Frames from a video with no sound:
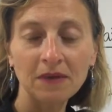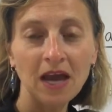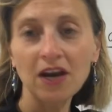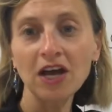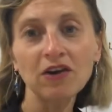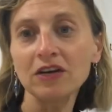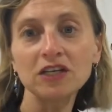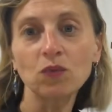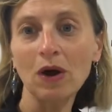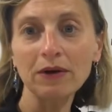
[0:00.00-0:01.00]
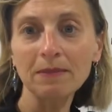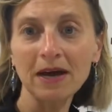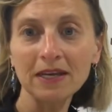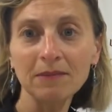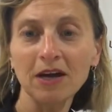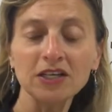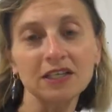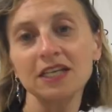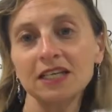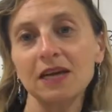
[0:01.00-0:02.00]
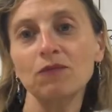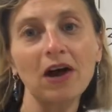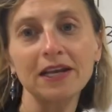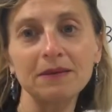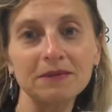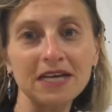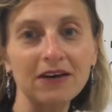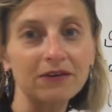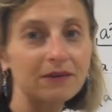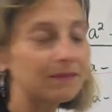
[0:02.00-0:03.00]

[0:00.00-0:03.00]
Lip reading: And I don't need to worry about him, I just need to keep writing him down.